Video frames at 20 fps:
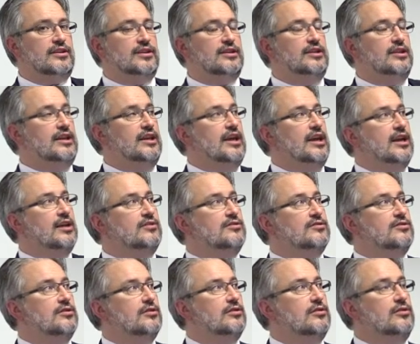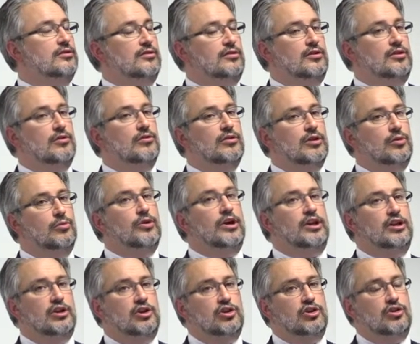kidney cancer, the only
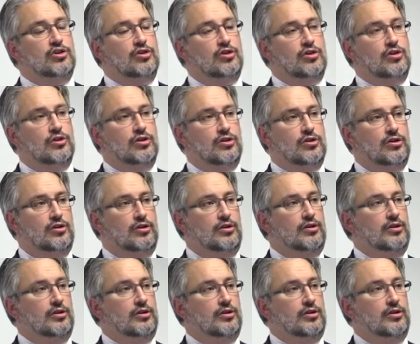way to cure